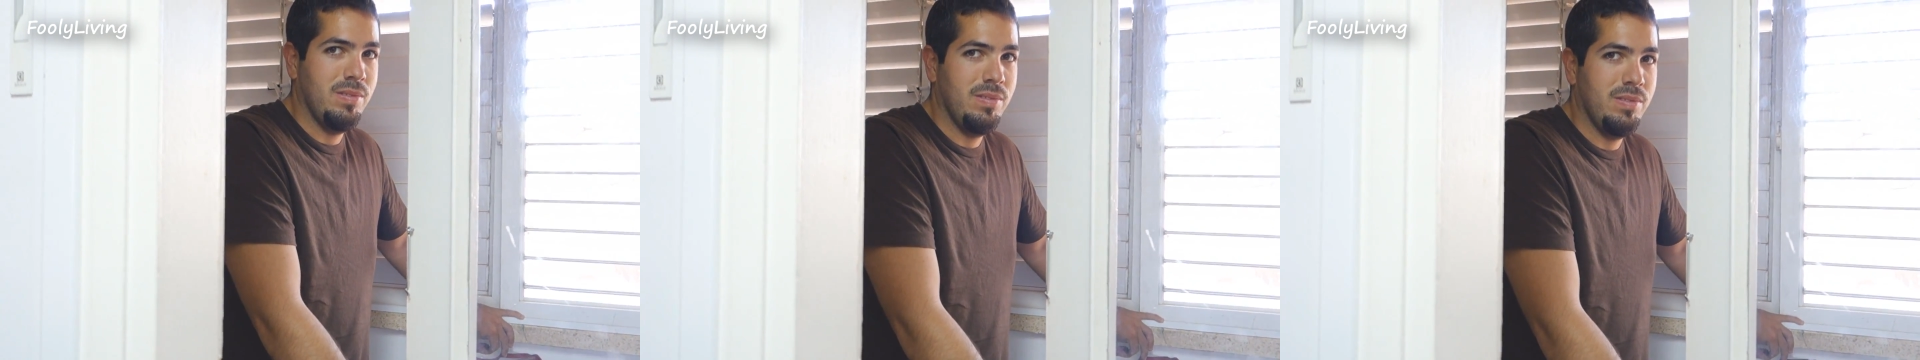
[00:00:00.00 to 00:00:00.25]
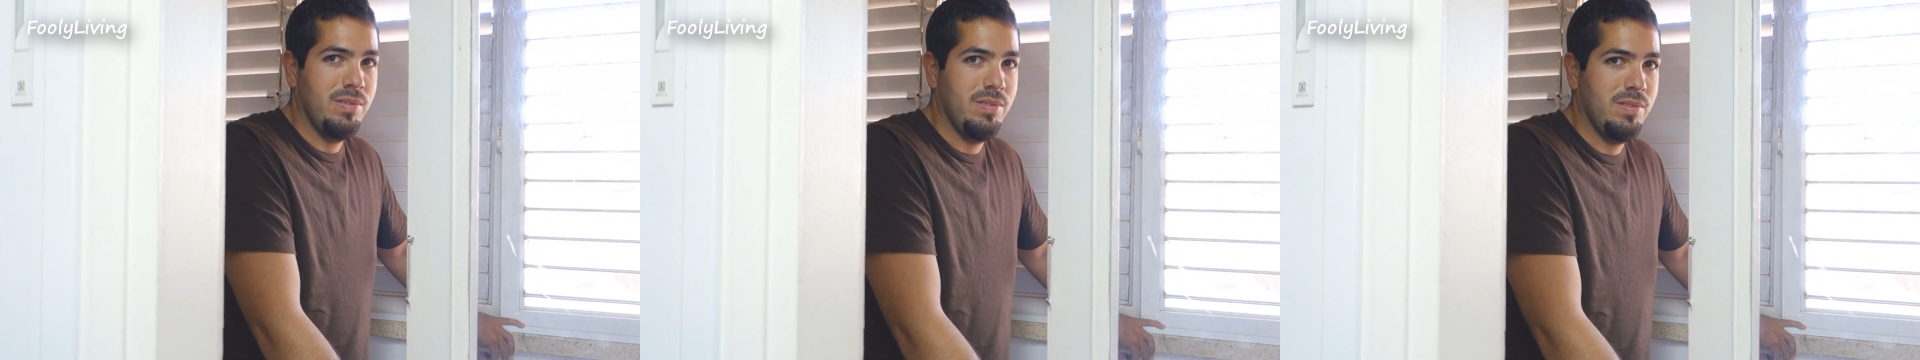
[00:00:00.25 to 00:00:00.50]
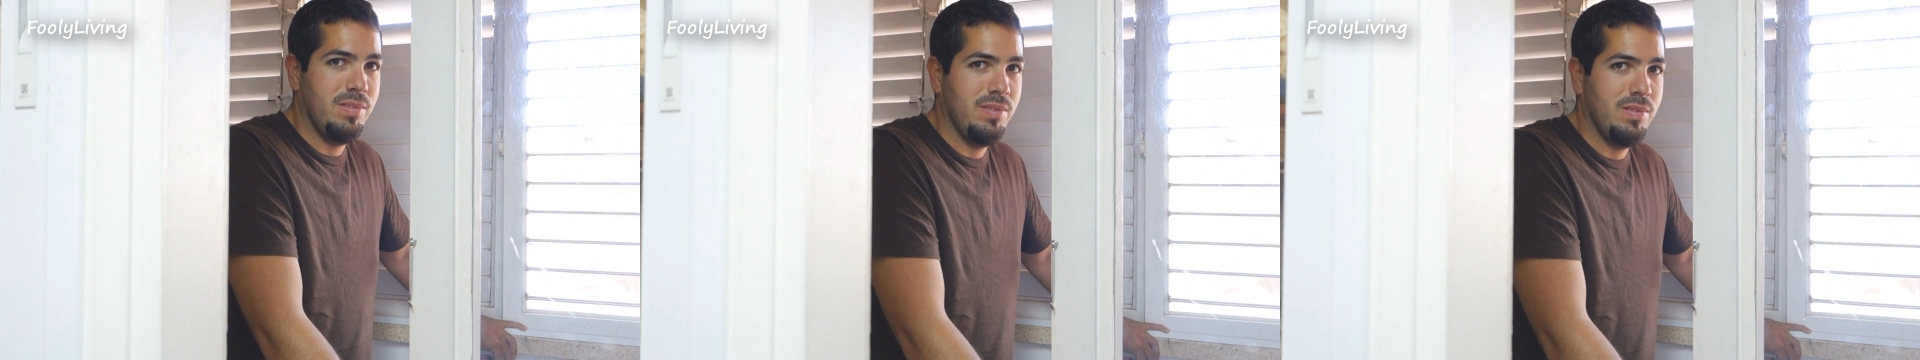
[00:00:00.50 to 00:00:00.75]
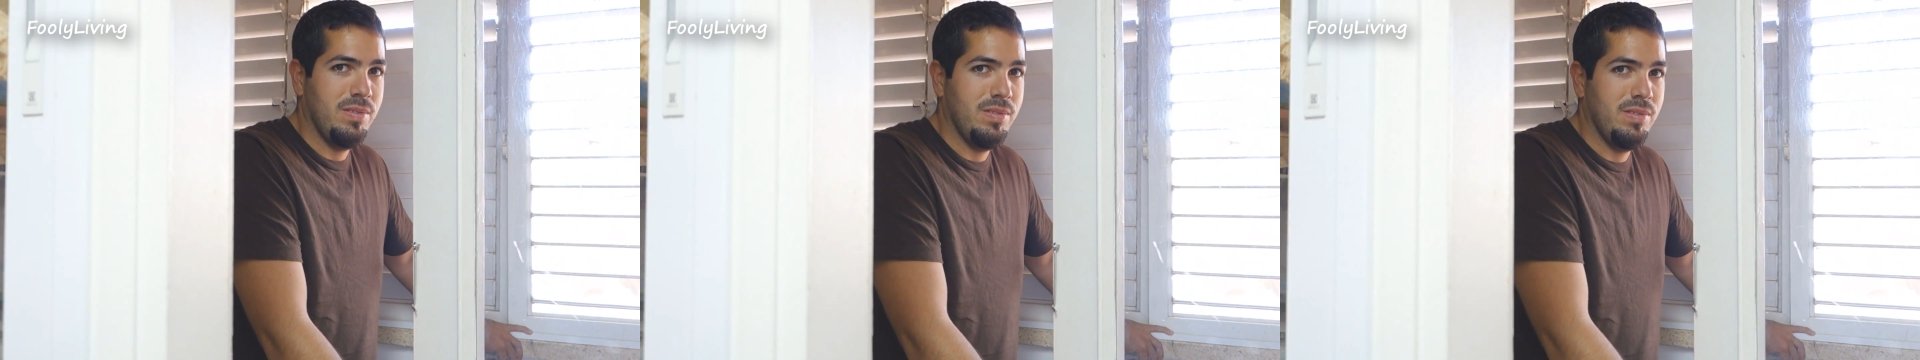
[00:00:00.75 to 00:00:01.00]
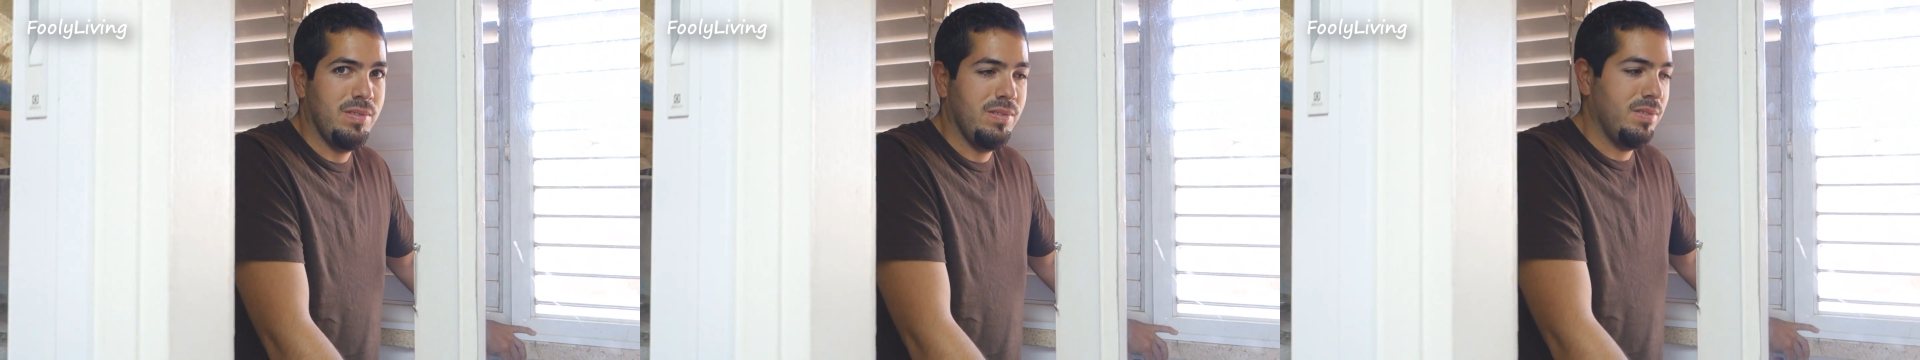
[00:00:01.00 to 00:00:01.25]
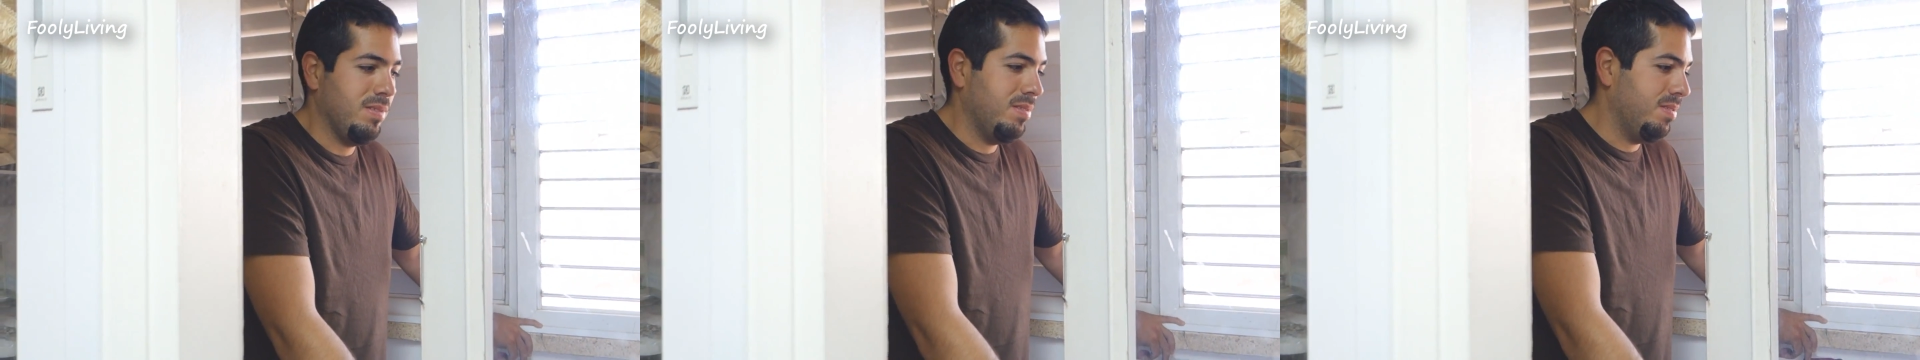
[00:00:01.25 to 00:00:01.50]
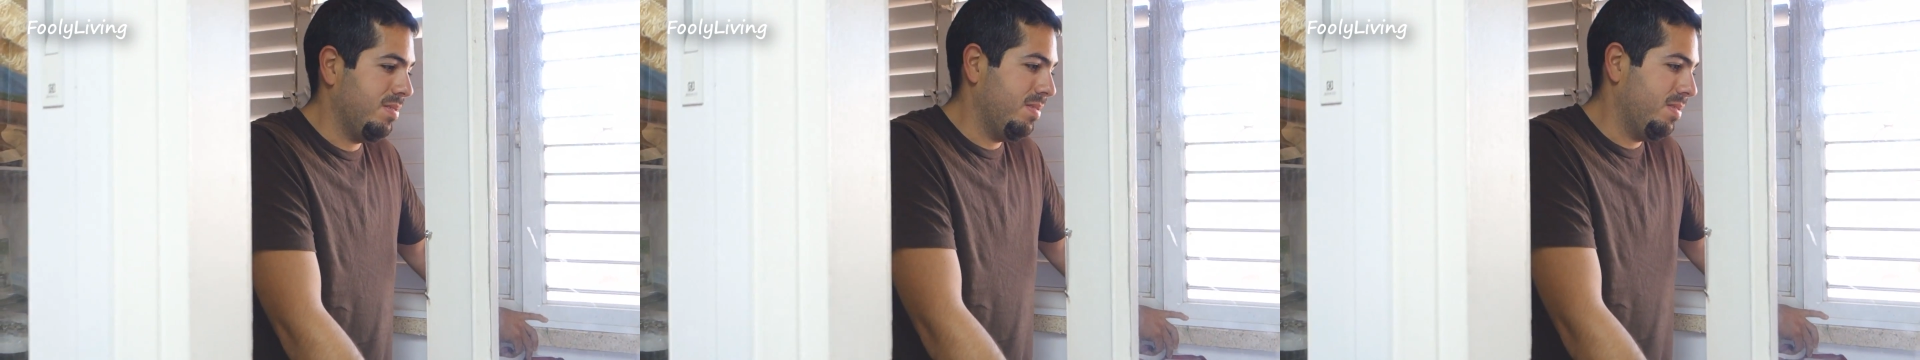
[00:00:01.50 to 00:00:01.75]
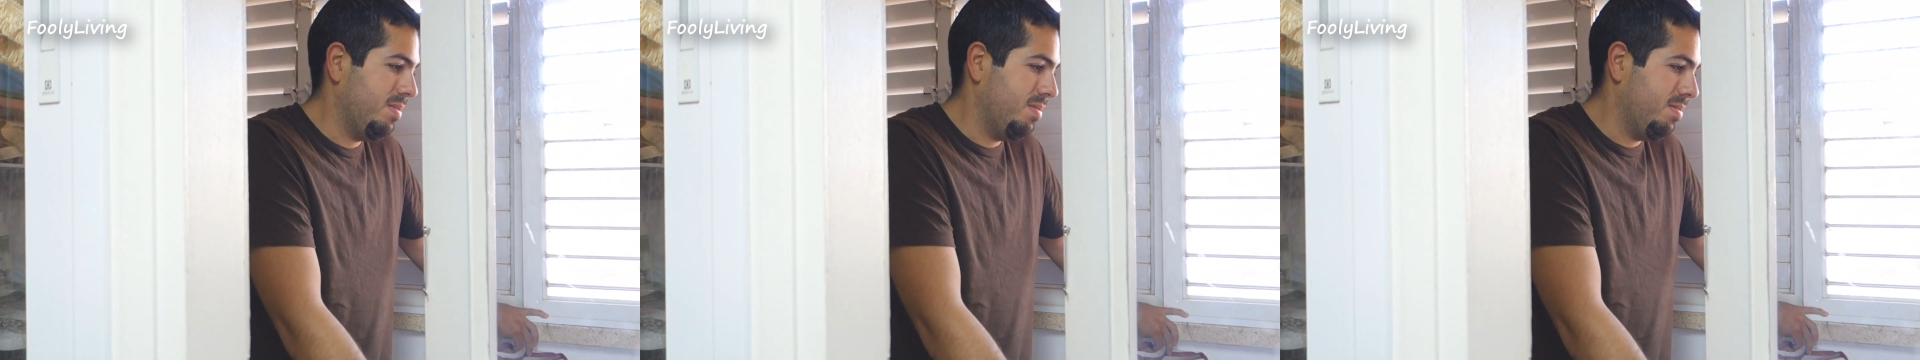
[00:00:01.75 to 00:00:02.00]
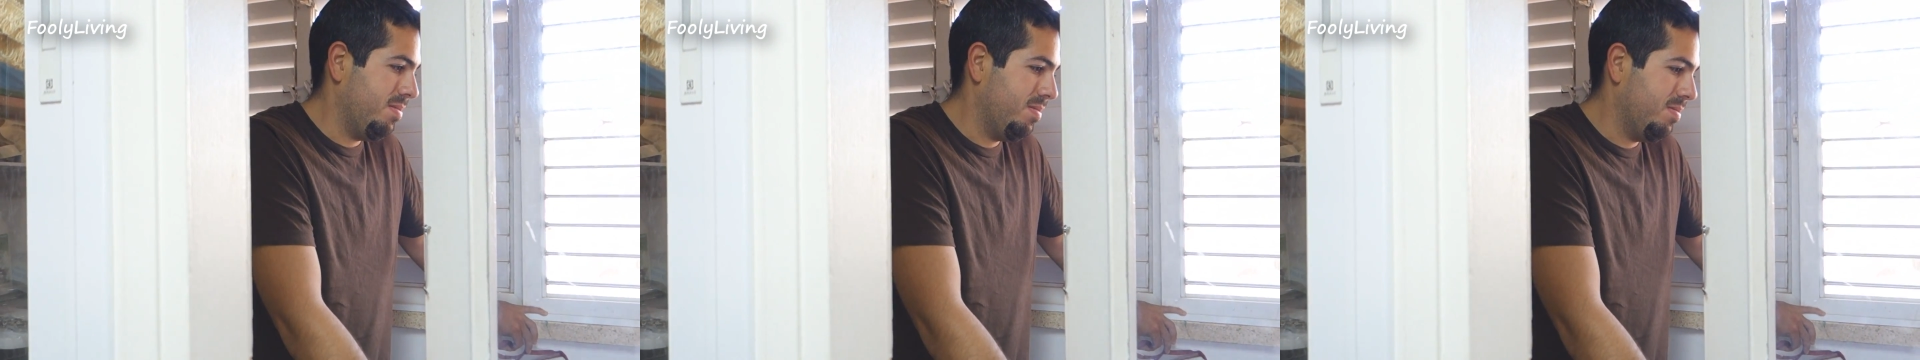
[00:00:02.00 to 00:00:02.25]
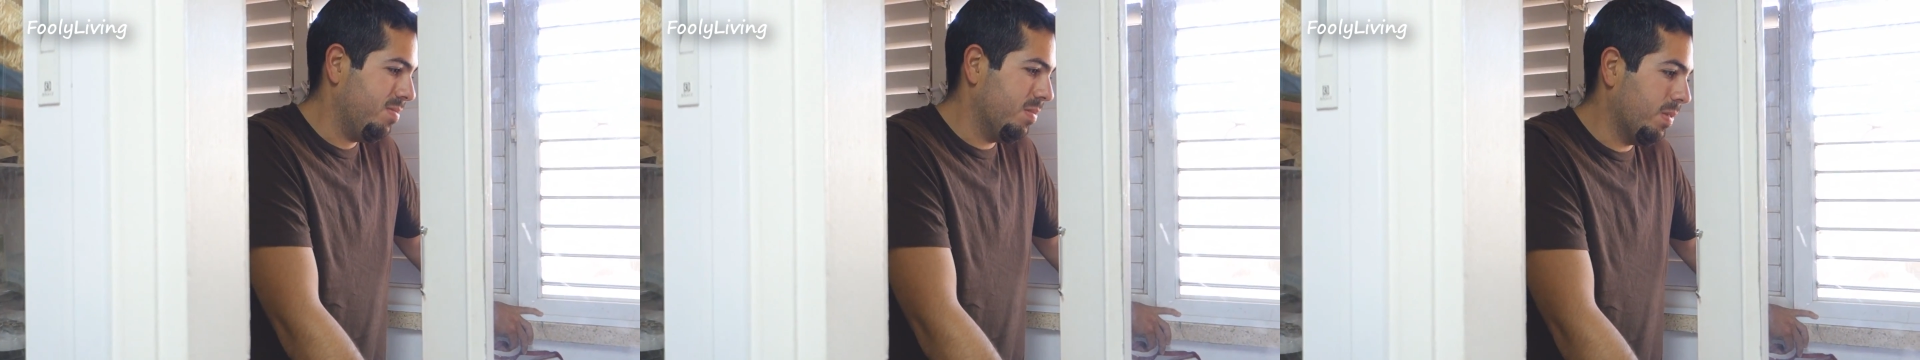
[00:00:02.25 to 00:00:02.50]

it'll go for like 1 hour and 15 minutes.